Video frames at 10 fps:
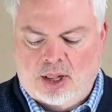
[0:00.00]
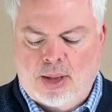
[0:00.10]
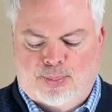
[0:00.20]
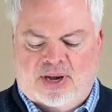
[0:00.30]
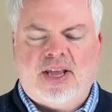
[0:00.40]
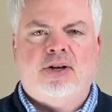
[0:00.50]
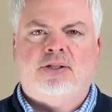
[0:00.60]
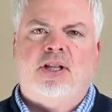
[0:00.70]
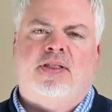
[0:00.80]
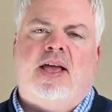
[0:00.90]
But here's the
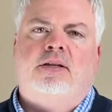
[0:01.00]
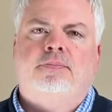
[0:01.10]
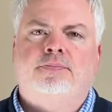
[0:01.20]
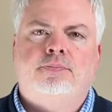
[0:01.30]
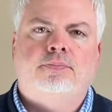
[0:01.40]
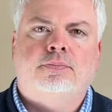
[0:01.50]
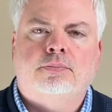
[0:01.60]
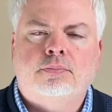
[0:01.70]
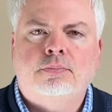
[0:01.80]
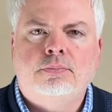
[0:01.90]
thing.
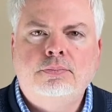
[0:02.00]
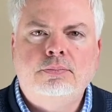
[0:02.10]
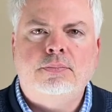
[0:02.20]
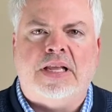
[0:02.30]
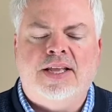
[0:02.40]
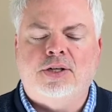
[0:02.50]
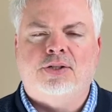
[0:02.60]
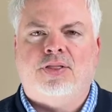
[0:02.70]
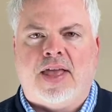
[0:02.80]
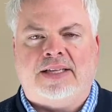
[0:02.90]
Here's the
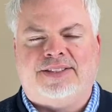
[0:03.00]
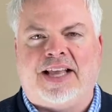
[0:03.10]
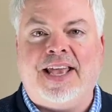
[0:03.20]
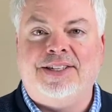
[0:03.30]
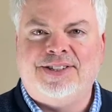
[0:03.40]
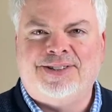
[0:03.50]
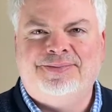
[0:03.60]
thing, saints.